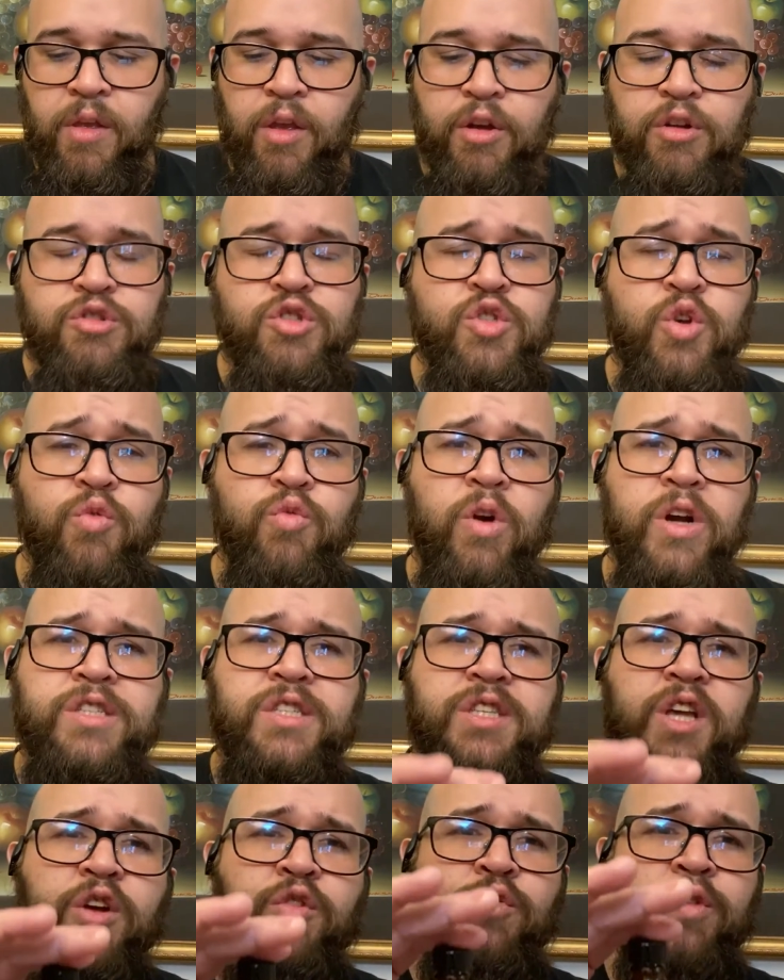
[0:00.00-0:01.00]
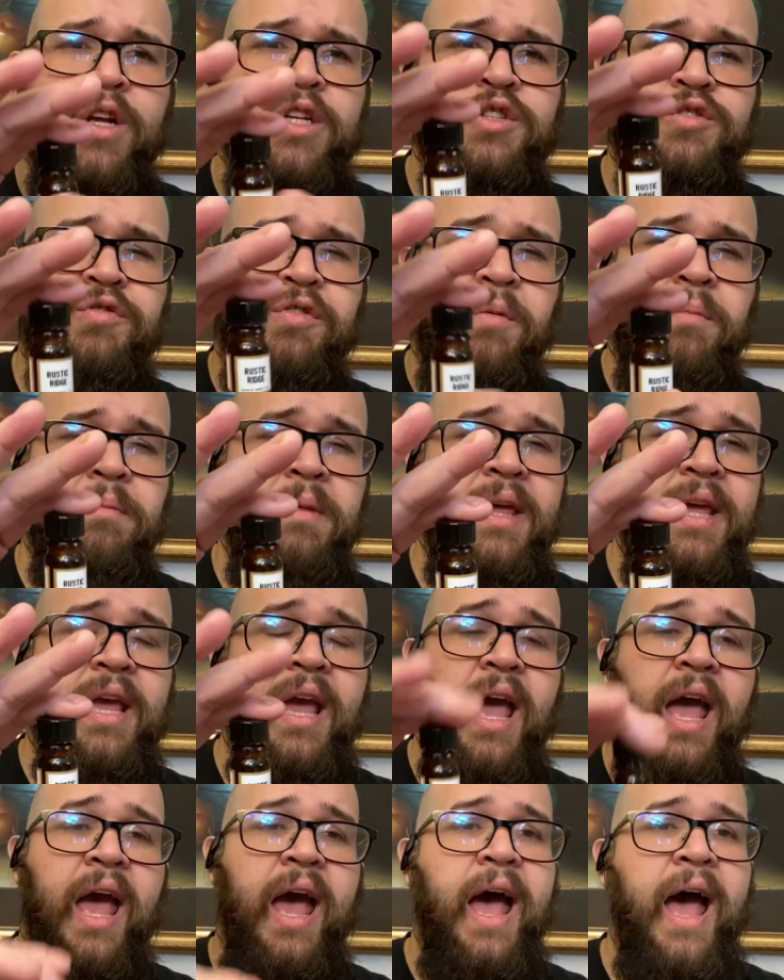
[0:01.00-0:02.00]
So Rustic Ridge, for me,
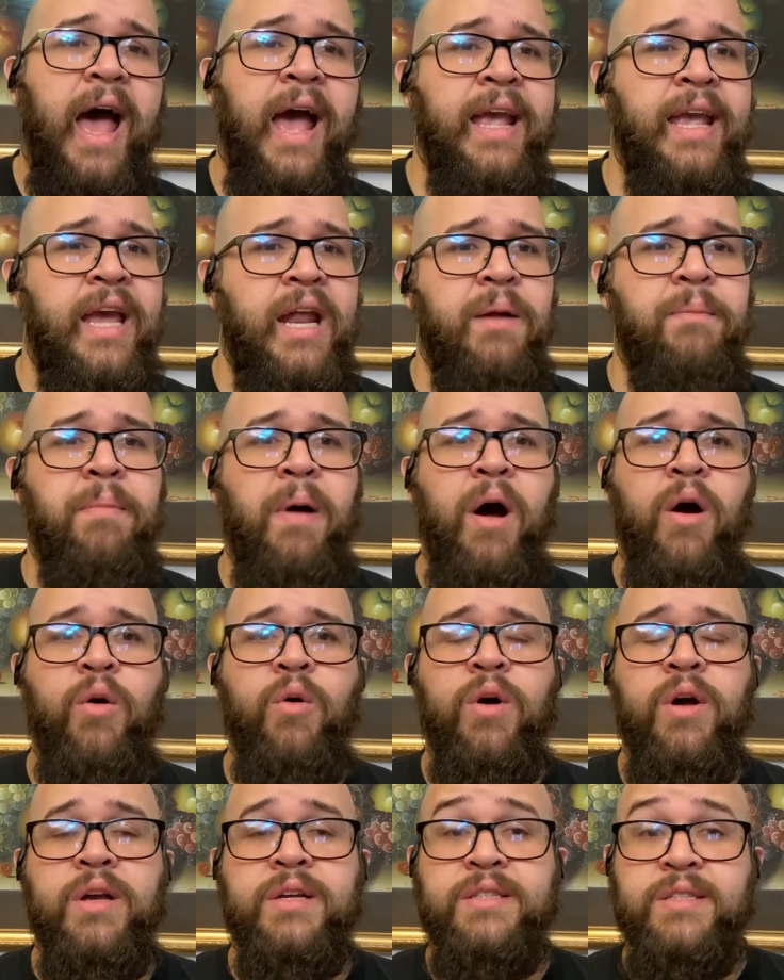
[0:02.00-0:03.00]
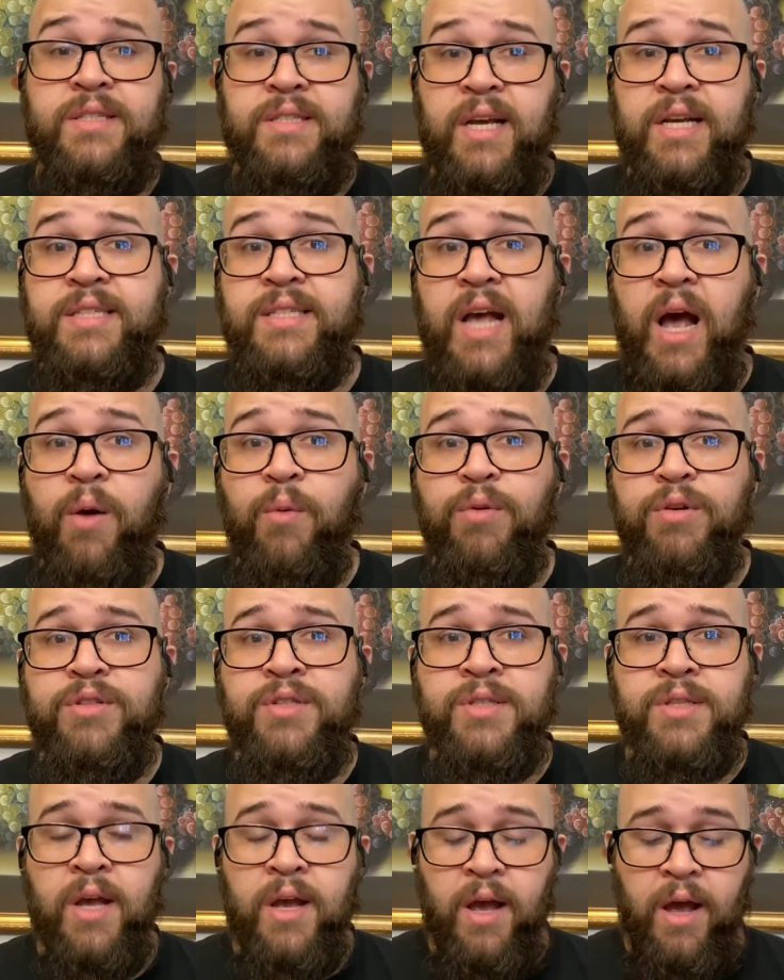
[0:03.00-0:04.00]
I get about 6
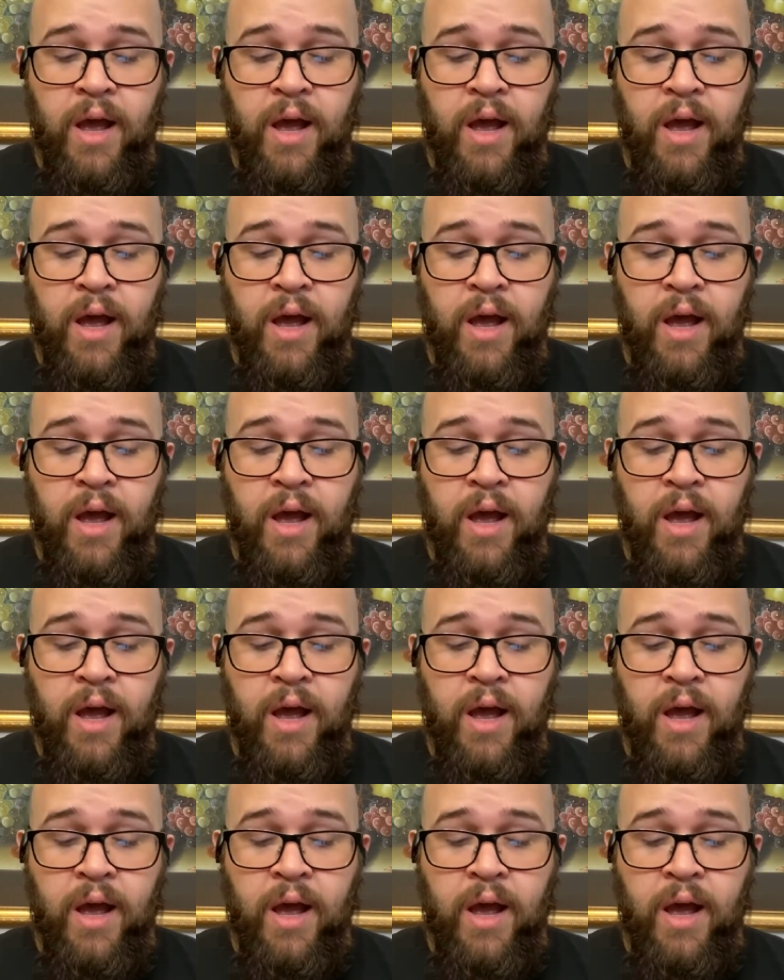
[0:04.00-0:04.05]
hours.